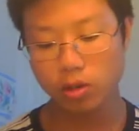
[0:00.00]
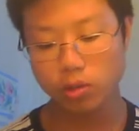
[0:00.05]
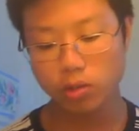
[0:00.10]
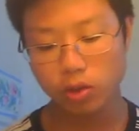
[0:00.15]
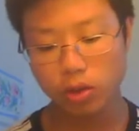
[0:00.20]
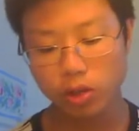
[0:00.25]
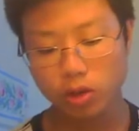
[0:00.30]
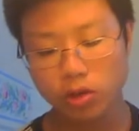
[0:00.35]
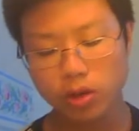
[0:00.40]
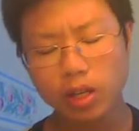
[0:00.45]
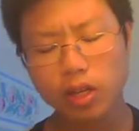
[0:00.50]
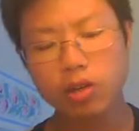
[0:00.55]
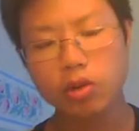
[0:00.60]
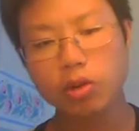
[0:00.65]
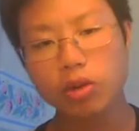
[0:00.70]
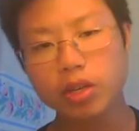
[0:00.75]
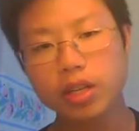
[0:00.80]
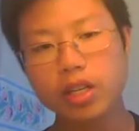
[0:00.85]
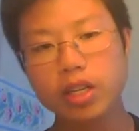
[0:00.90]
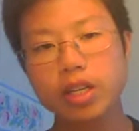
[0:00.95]
We know that
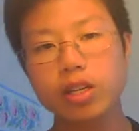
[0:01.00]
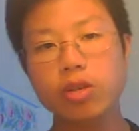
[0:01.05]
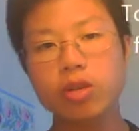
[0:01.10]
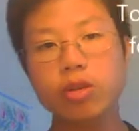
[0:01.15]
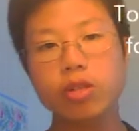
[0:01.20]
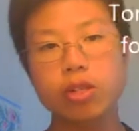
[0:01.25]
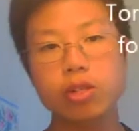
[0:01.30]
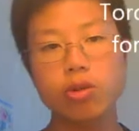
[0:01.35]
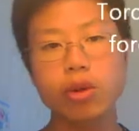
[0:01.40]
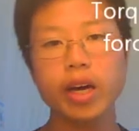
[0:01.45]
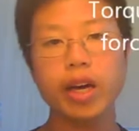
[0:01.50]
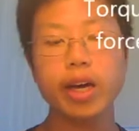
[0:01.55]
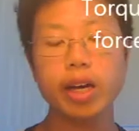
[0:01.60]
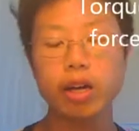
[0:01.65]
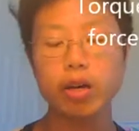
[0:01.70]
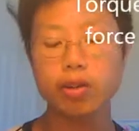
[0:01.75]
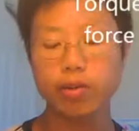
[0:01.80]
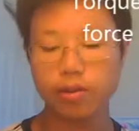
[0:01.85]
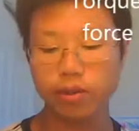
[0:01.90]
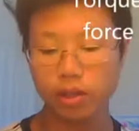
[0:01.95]
torque equals to I
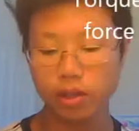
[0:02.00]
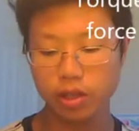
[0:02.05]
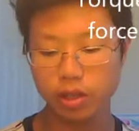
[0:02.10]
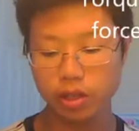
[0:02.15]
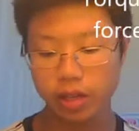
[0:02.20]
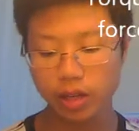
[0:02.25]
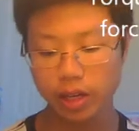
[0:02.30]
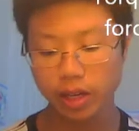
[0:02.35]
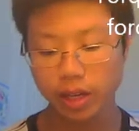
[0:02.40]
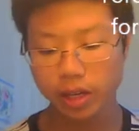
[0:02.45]
alpha,